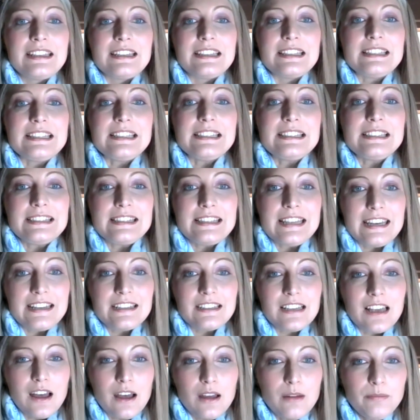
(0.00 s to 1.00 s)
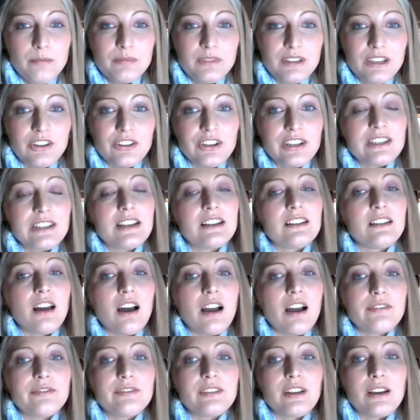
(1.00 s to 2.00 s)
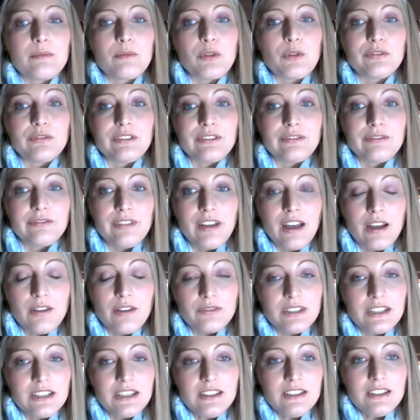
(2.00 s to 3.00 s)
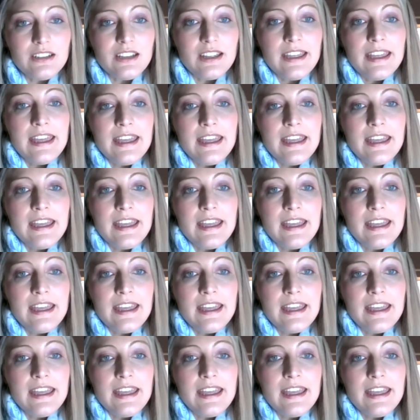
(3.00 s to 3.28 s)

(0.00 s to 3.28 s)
This is set up during the lifetime of the founder,